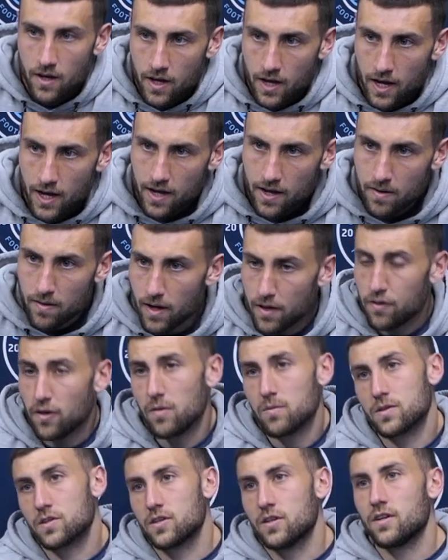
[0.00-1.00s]
I thought
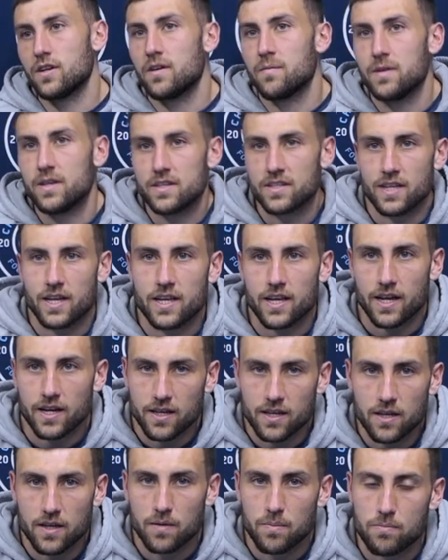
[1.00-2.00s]
it was good. I mean, it's like
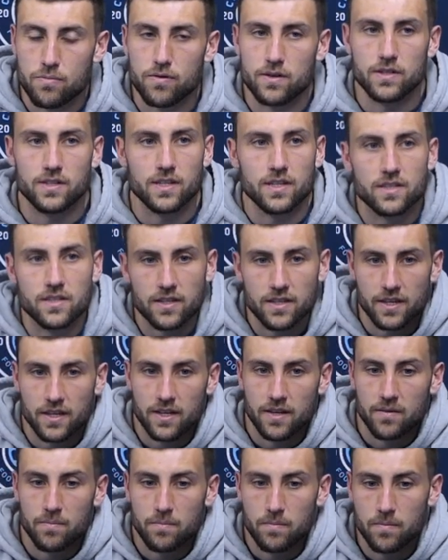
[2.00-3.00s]
any pre-season
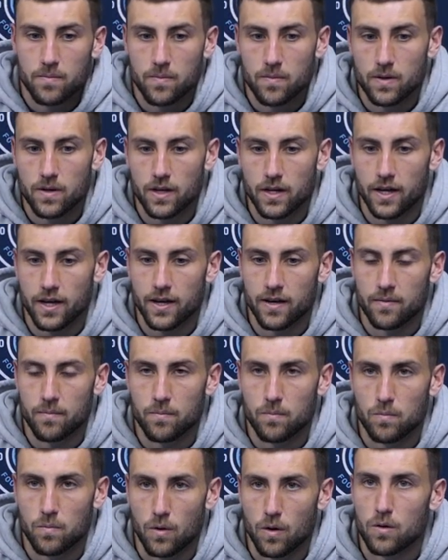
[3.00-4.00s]
game.
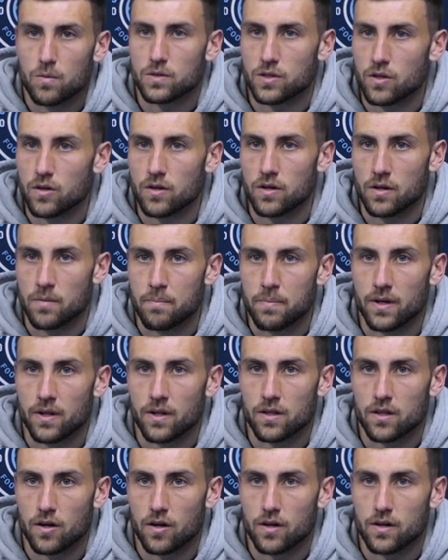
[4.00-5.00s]
We're always looking to
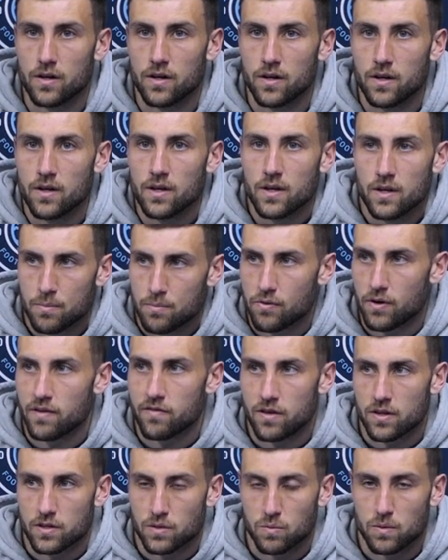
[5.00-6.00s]
build on
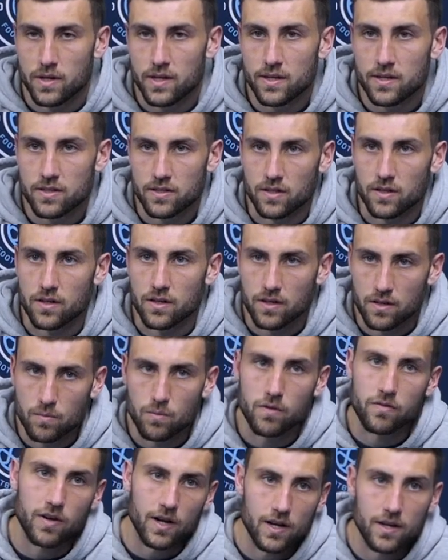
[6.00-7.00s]
previous weeks, and
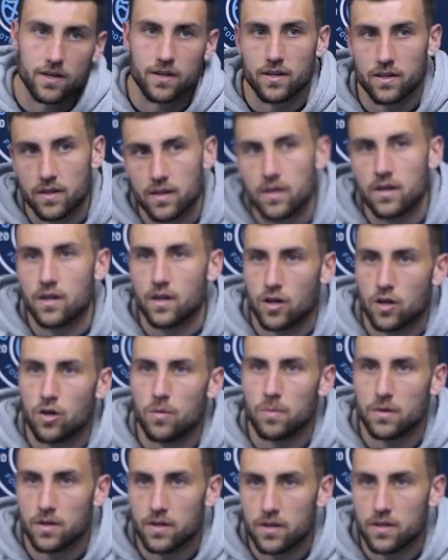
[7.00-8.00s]
we've had a
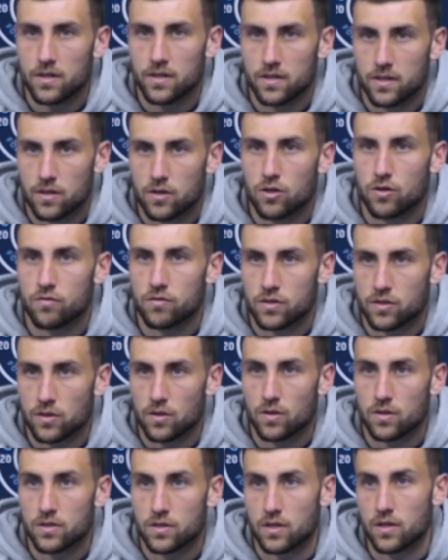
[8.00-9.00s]
couple of good
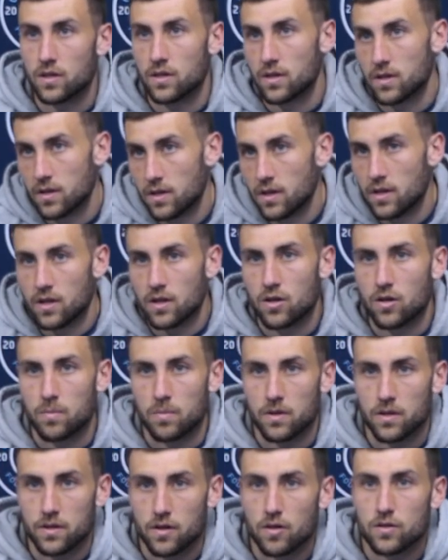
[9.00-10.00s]
results and a
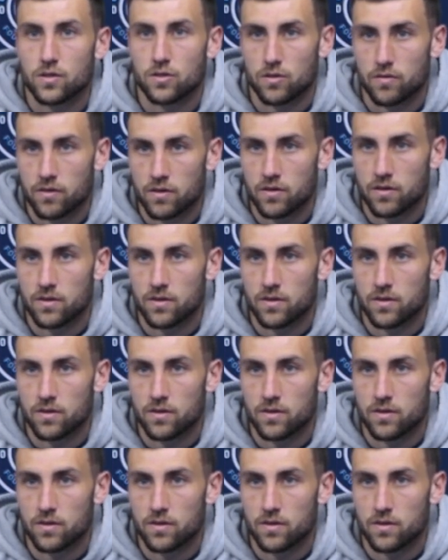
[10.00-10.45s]
couple of not so